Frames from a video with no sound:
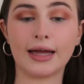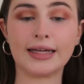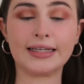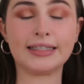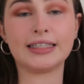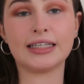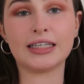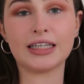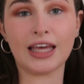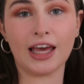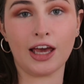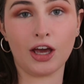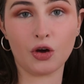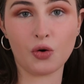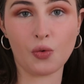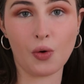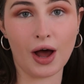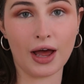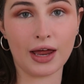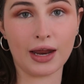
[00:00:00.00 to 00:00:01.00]
I did get
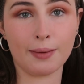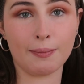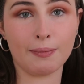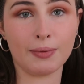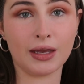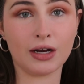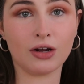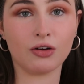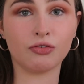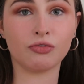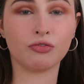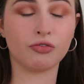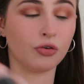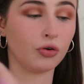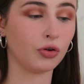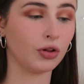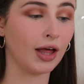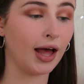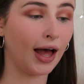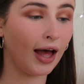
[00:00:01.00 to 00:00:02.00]
quite a bit of
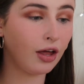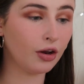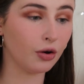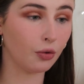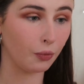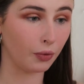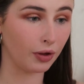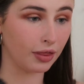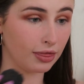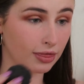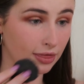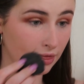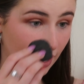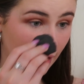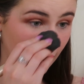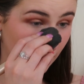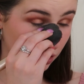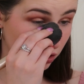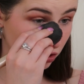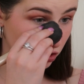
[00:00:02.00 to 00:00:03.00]
fallout with
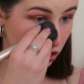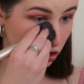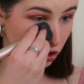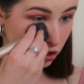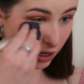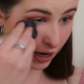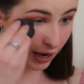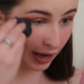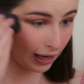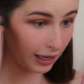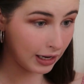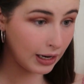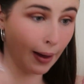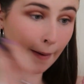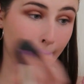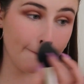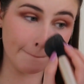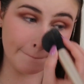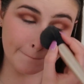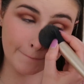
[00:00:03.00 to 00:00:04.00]
that shade,
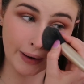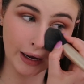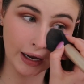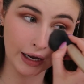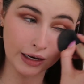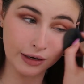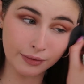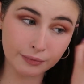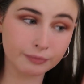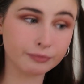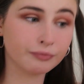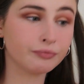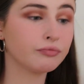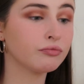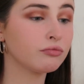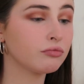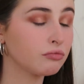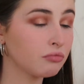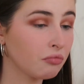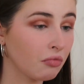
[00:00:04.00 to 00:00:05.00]
but
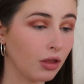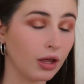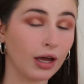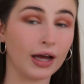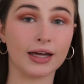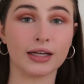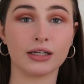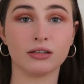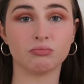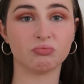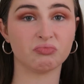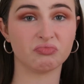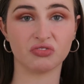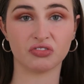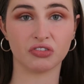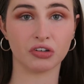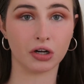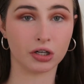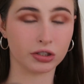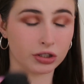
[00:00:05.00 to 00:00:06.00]
I
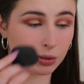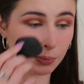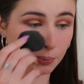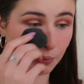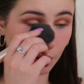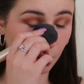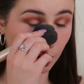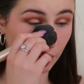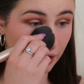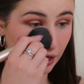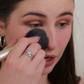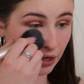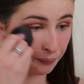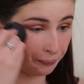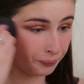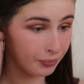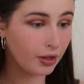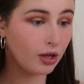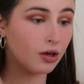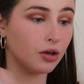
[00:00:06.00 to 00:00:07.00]
forgot to blow on
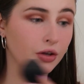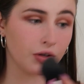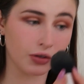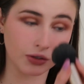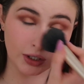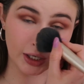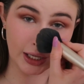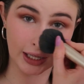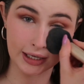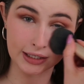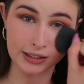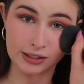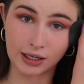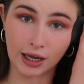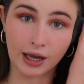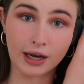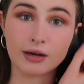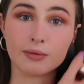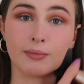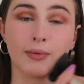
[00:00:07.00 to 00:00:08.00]
it. So that's
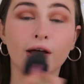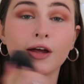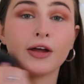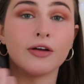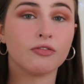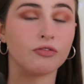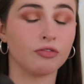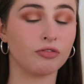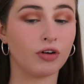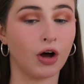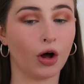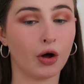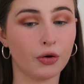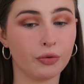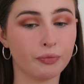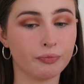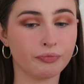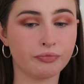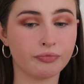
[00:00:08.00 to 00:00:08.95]
kind of my own fault.